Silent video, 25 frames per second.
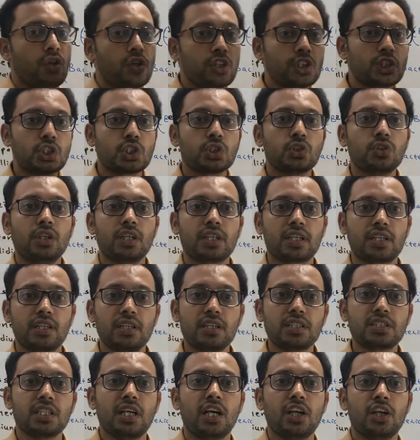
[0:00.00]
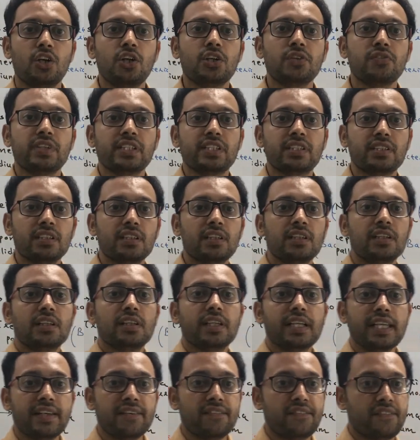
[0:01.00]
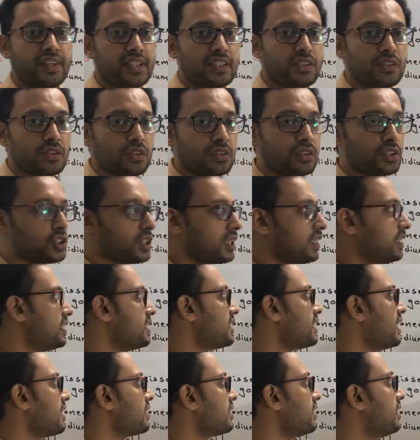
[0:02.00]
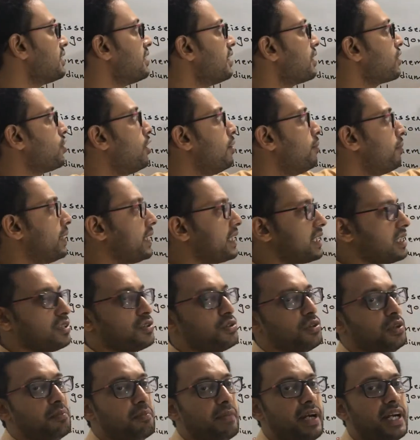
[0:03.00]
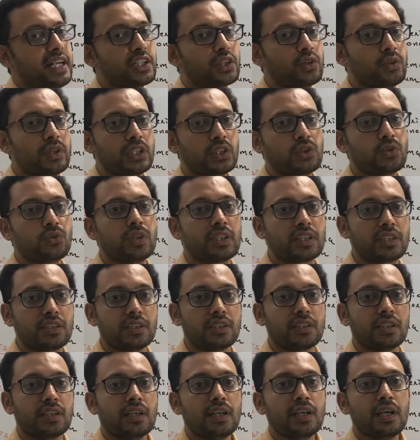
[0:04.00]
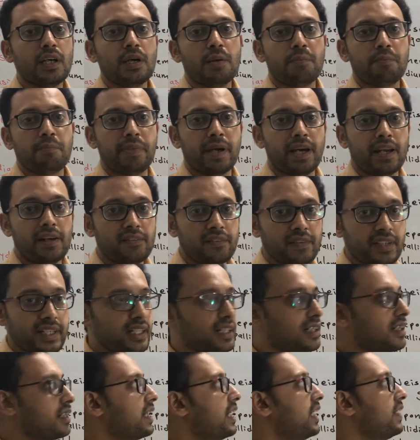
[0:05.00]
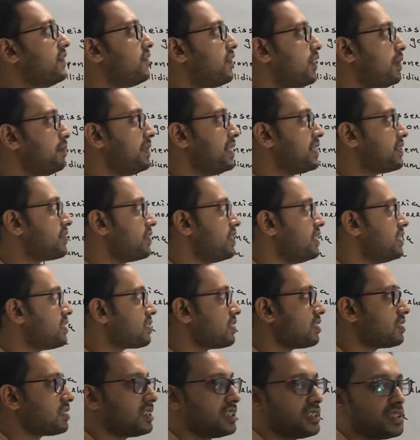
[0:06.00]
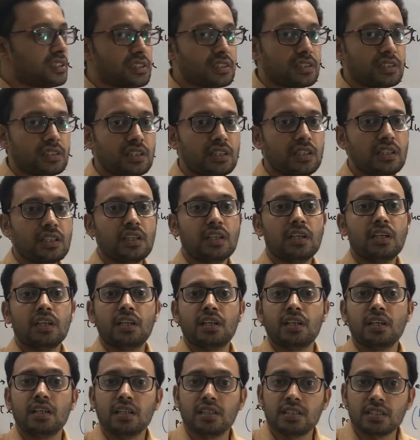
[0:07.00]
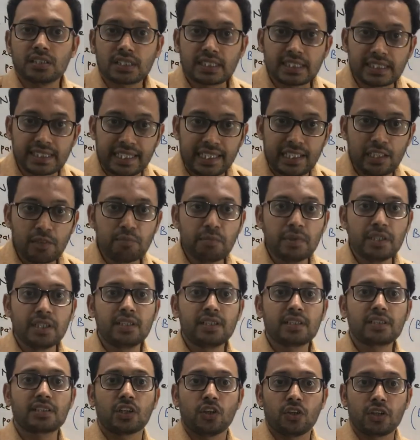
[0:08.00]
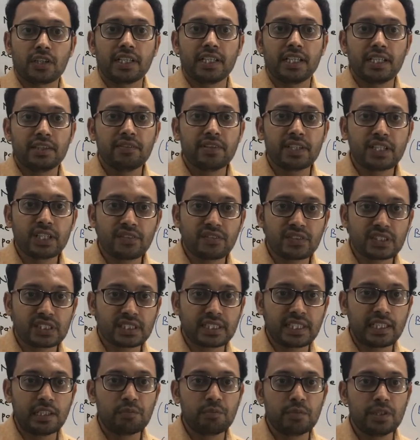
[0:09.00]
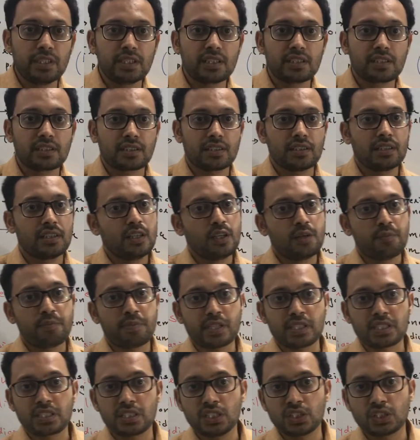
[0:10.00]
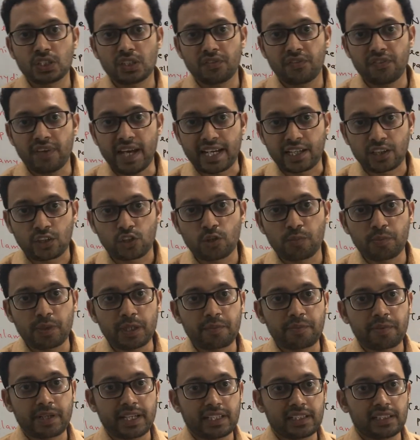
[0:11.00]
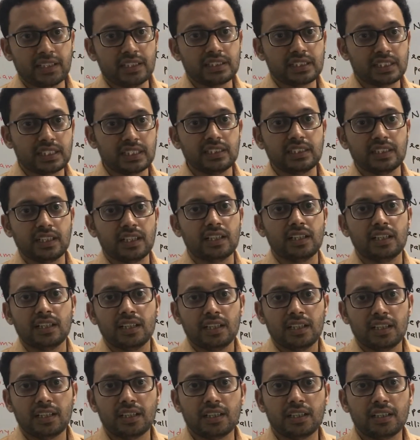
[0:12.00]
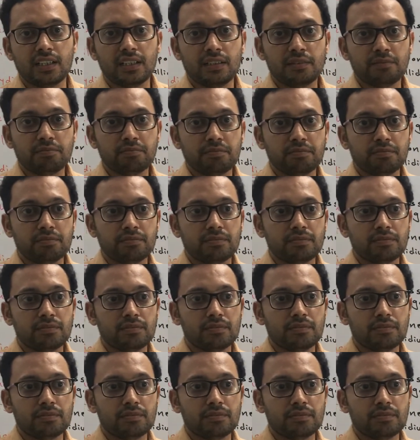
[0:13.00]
also occurs along with the infections, and these are the other complications might going to occur: pelvic inflammatory diseases, stillbirth or delivery of a stillbirth, presence of ectopic pregnancy, the